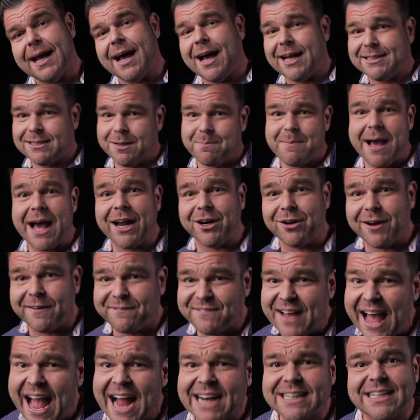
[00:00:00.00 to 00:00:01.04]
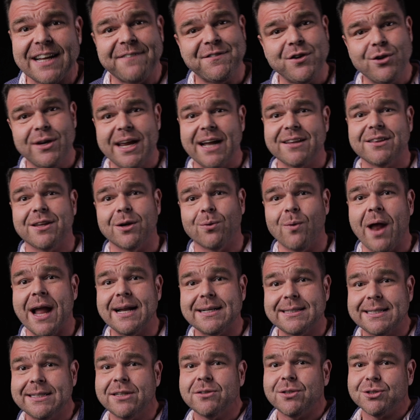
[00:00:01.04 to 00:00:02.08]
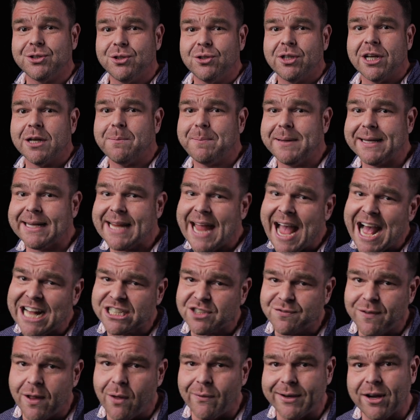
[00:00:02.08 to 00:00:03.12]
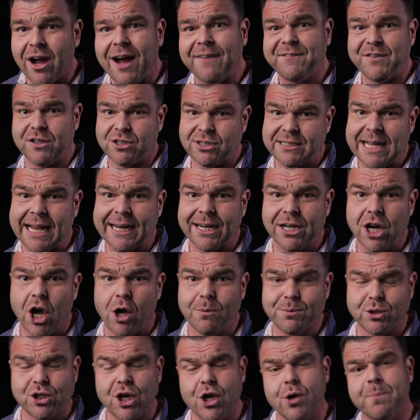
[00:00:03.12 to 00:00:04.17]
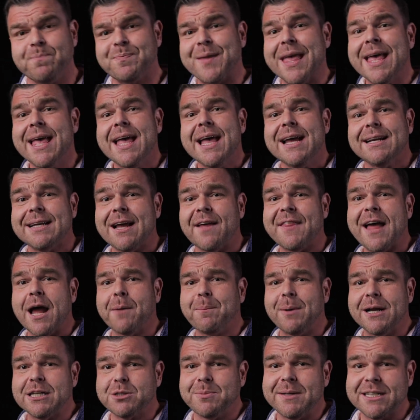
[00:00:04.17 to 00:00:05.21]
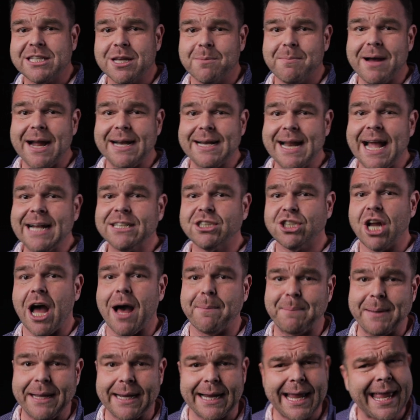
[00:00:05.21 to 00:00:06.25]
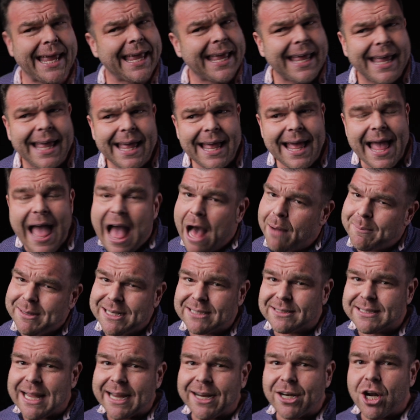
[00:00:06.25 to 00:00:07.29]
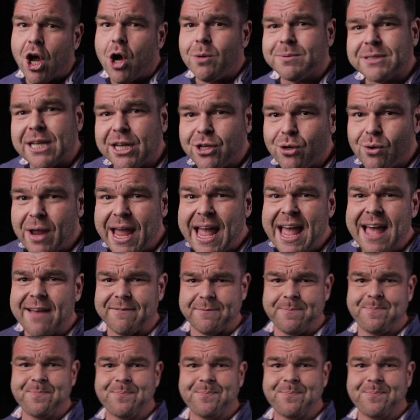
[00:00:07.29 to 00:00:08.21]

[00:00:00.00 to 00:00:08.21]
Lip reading: As a matter of fact, if you get the right deal, you could be cash flowing off your second homes too. Now that brings me to my next topic. How many second homes can you have?